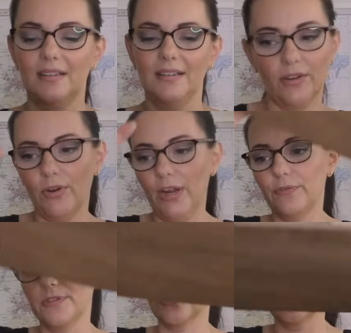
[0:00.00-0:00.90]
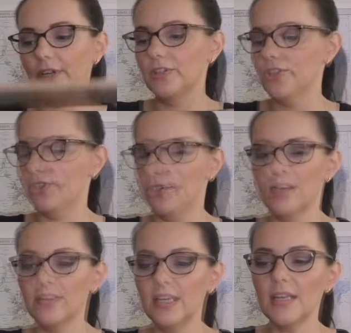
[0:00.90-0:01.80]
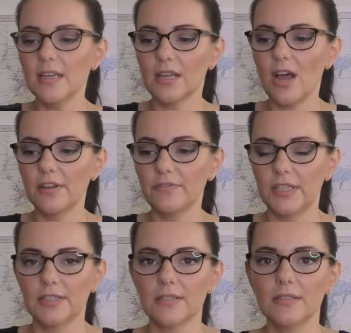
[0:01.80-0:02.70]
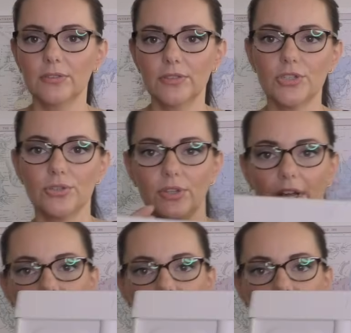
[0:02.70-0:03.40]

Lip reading: and great for storage. And I think it doesn't look too